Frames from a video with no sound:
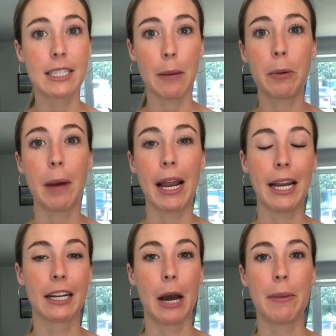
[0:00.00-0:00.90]
double my
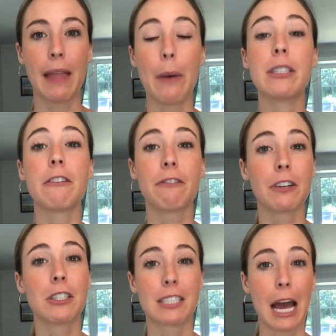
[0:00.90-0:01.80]
income, and that was the
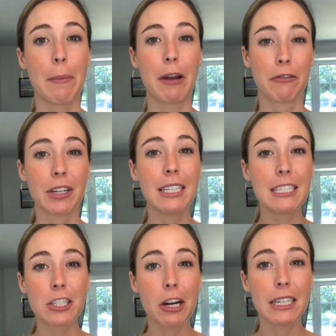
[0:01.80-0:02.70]
first time I really
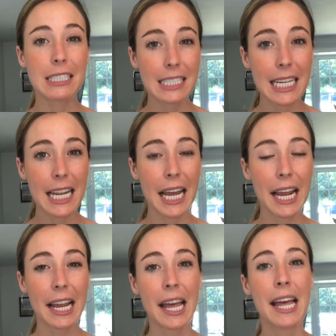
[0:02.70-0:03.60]
started
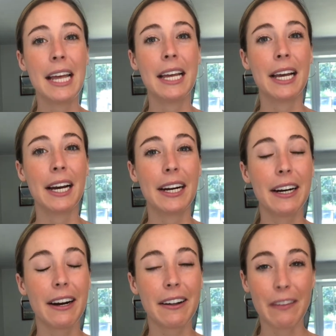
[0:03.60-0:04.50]
seeing
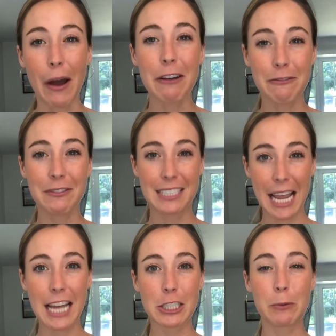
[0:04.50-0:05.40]
a lot of
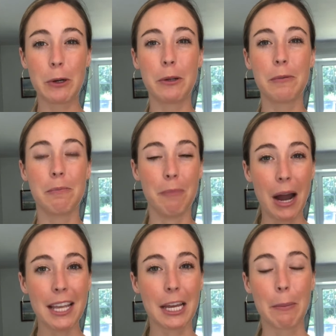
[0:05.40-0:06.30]
tangible
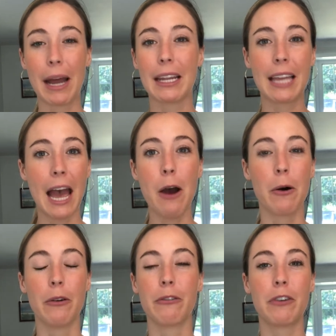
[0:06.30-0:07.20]
money in my
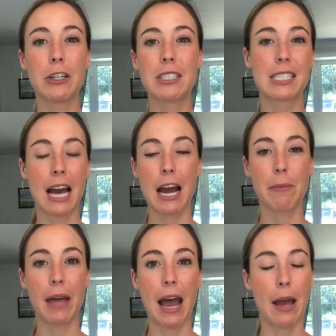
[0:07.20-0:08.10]
account. First time
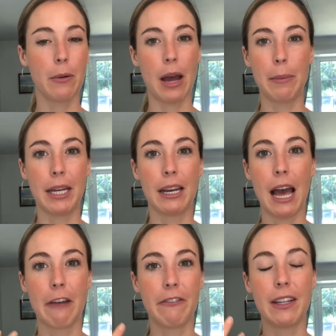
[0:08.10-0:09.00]
that
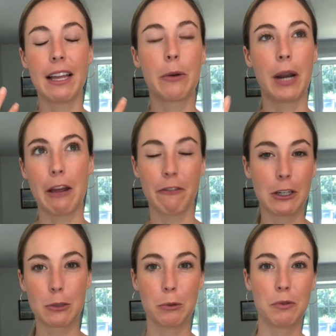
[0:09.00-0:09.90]
I feel like when I
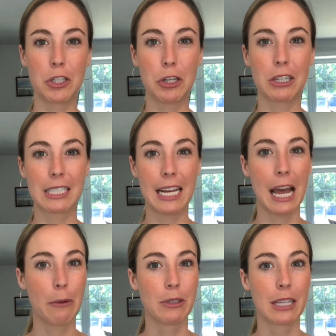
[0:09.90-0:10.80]
first moved to New York City,
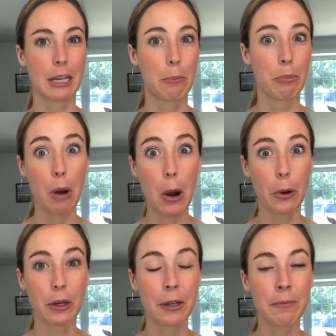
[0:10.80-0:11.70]
I was like broke.
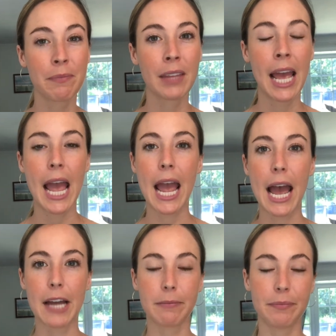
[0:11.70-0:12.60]

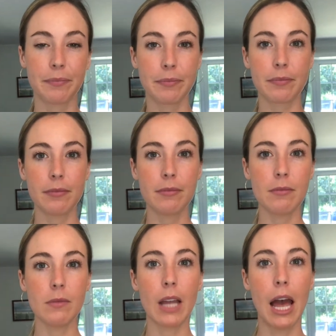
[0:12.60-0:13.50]
And
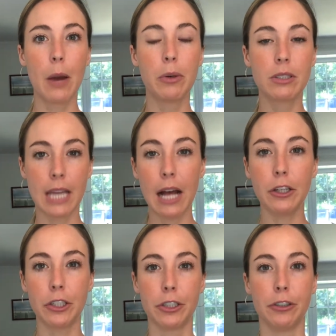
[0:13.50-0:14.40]
I will tell
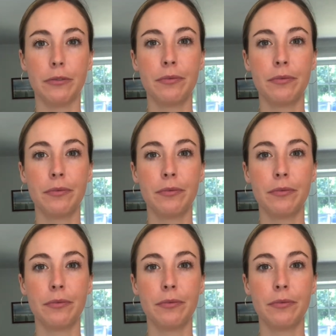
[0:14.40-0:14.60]
you,